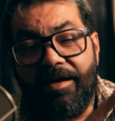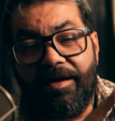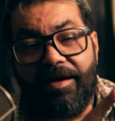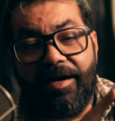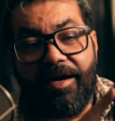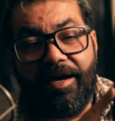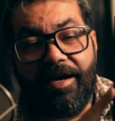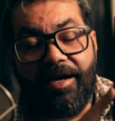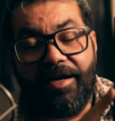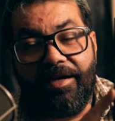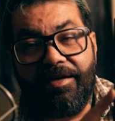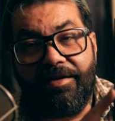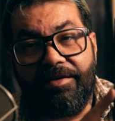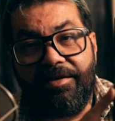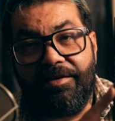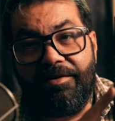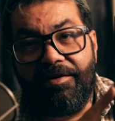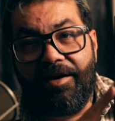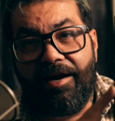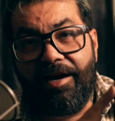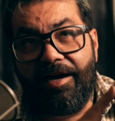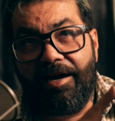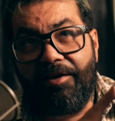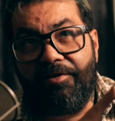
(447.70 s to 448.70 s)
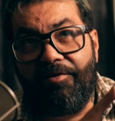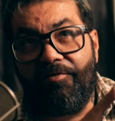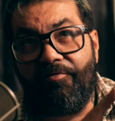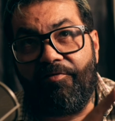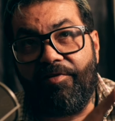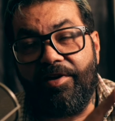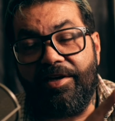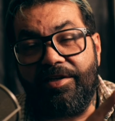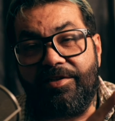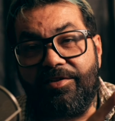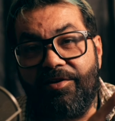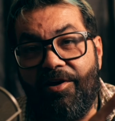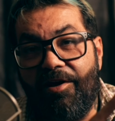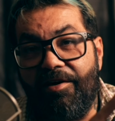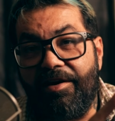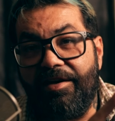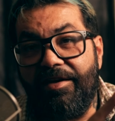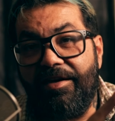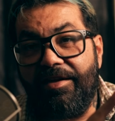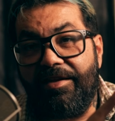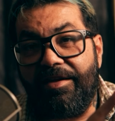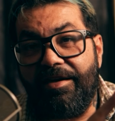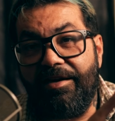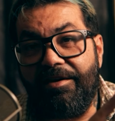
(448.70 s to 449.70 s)
And you know, I don't really talk
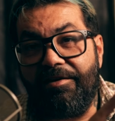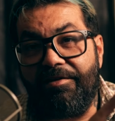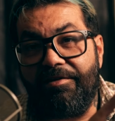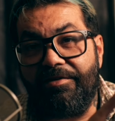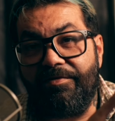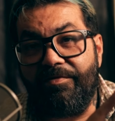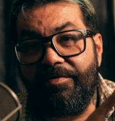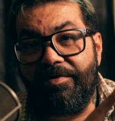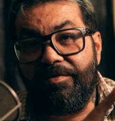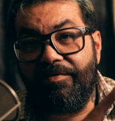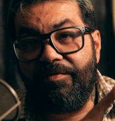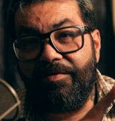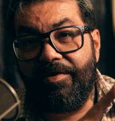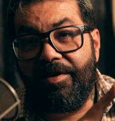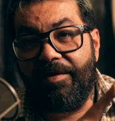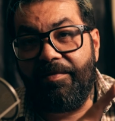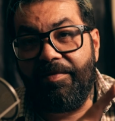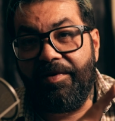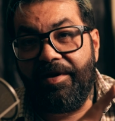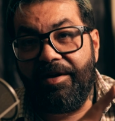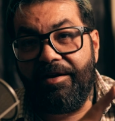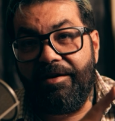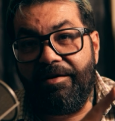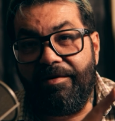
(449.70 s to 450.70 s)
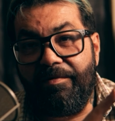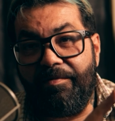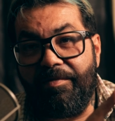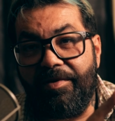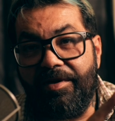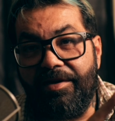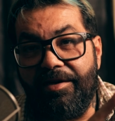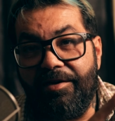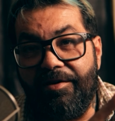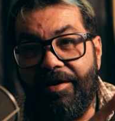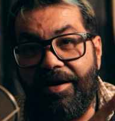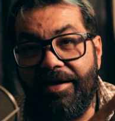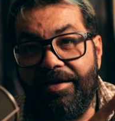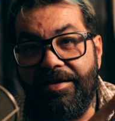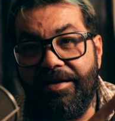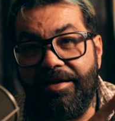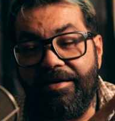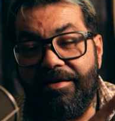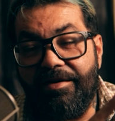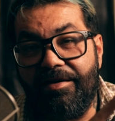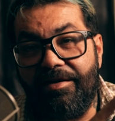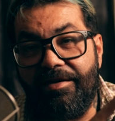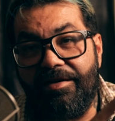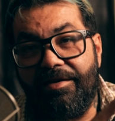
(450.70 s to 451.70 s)
in the theaters when I'm there, but you know, I did